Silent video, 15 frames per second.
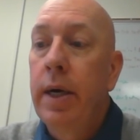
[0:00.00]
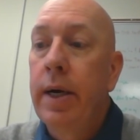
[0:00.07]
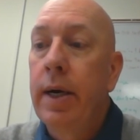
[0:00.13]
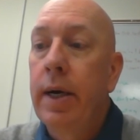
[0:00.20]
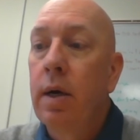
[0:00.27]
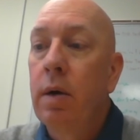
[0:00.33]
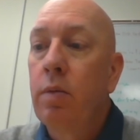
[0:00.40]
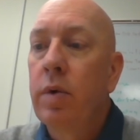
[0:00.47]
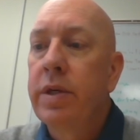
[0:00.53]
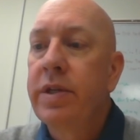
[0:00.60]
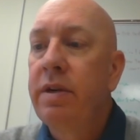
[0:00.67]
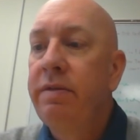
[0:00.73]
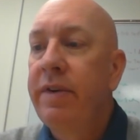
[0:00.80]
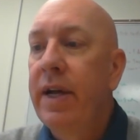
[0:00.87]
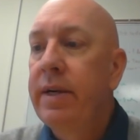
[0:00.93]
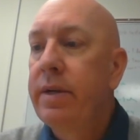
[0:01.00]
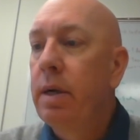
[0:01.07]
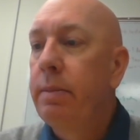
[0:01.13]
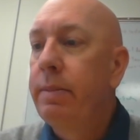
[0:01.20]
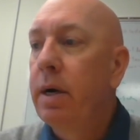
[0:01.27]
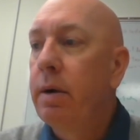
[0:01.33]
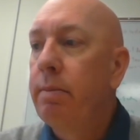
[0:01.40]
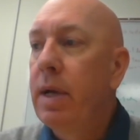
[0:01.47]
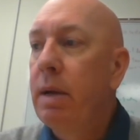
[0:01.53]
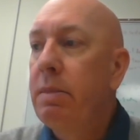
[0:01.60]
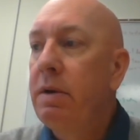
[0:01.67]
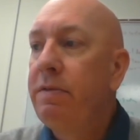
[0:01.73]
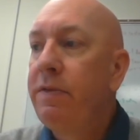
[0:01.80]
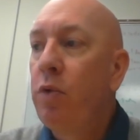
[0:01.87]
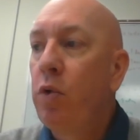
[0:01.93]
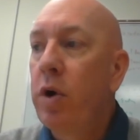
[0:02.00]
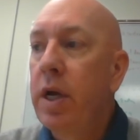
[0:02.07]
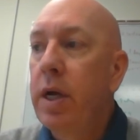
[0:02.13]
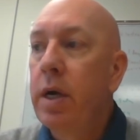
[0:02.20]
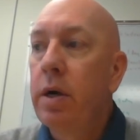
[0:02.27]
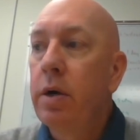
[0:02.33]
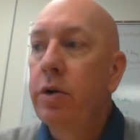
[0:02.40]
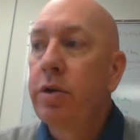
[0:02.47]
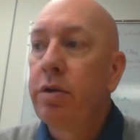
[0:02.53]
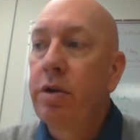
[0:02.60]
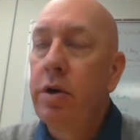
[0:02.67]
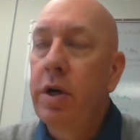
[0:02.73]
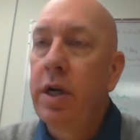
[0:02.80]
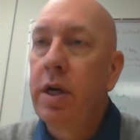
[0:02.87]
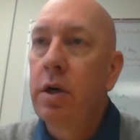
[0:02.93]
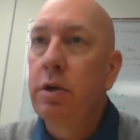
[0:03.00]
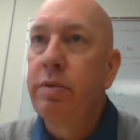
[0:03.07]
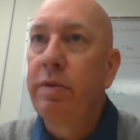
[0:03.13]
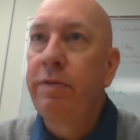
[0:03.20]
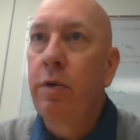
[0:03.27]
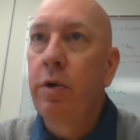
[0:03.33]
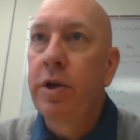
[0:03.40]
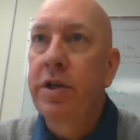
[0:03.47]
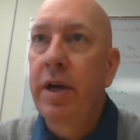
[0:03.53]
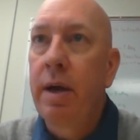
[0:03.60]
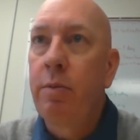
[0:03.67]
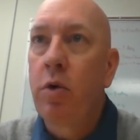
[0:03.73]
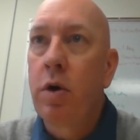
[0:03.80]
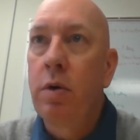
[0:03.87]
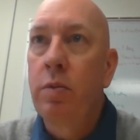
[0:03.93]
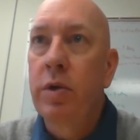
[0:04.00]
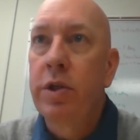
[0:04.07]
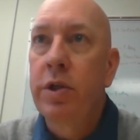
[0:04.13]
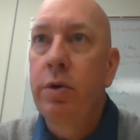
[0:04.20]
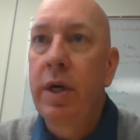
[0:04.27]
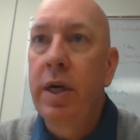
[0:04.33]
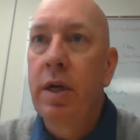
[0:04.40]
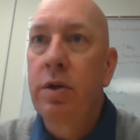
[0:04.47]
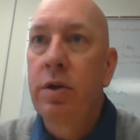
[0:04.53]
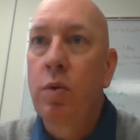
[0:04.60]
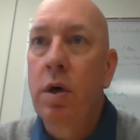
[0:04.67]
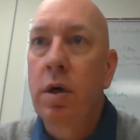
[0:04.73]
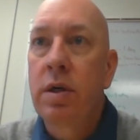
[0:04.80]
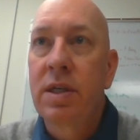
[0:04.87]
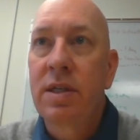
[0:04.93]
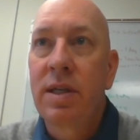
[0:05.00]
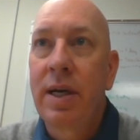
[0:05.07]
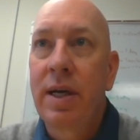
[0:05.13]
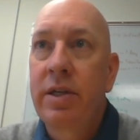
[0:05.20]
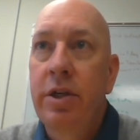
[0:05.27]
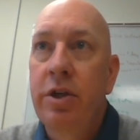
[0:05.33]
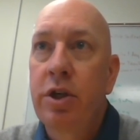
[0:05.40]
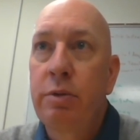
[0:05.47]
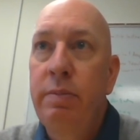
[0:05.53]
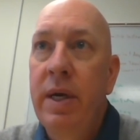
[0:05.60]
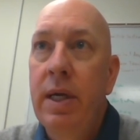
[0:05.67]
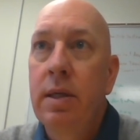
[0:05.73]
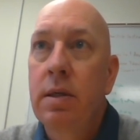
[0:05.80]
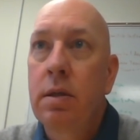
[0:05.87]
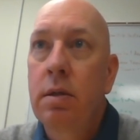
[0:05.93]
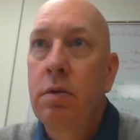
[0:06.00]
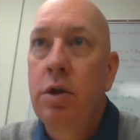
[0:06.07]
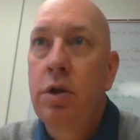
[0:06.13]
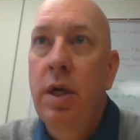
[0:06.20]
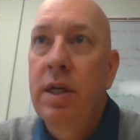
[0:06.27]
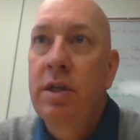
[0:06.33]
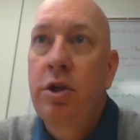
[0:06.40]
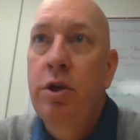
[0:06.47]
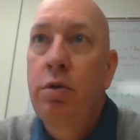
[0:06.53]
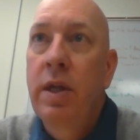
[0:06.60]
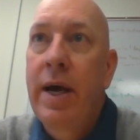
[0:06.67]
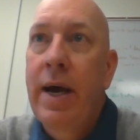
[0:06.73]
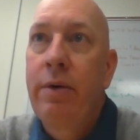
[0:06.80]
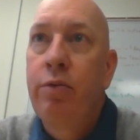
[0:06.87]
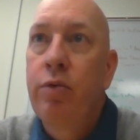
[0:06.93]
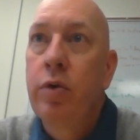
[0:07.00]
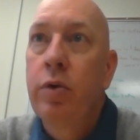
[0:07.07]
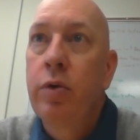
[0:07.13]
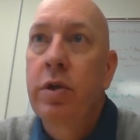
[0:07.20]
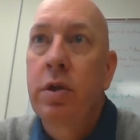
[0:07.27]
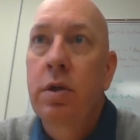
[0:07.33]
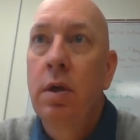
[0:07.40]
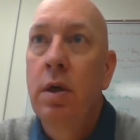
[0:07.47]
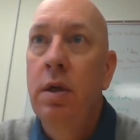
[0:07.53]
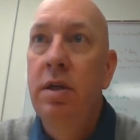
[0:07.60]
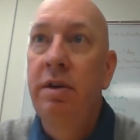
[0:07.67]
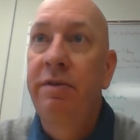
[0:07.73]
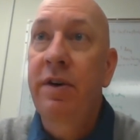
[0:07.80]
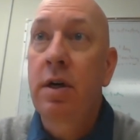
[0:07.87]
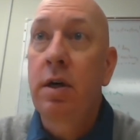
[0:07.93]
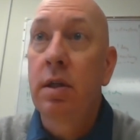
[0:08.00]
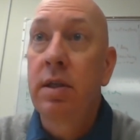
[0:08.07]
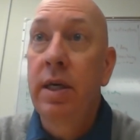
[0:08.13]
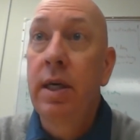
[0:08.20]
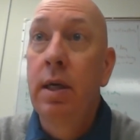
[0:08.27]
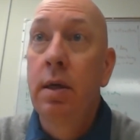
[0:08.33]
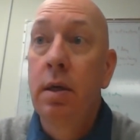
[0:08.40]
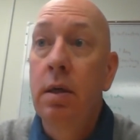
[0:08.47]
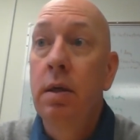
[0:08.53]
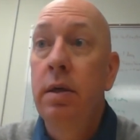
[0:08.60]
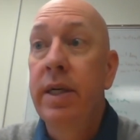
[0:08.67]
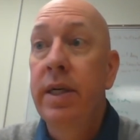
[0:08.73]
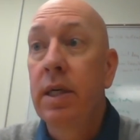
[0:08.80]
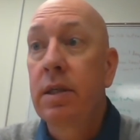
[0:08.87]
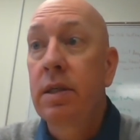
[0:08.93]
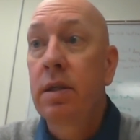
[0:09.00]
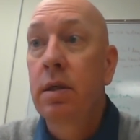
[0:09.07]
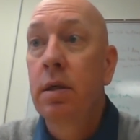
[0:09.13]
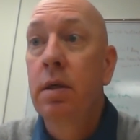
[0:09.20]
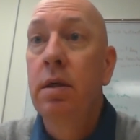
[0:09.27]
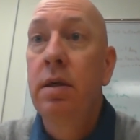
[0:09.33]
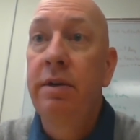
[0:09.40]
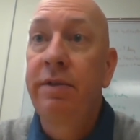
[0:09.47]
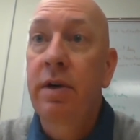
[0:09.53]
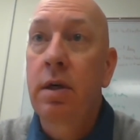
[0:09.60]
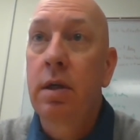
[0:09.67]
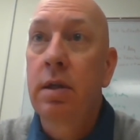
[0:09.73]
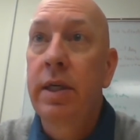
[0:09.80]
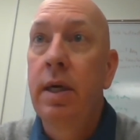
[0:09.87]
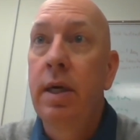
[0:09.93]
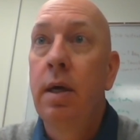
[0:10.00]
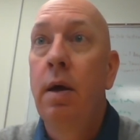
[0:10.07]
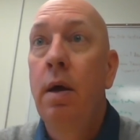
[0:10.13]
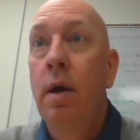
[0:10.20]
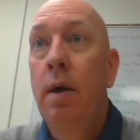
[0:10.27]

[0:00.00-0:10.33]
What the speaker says: was invented about maybe 30 years before Sam Orton was doing his work. Dyslexia just means, it's two Latin roots: difficulty, difficulty,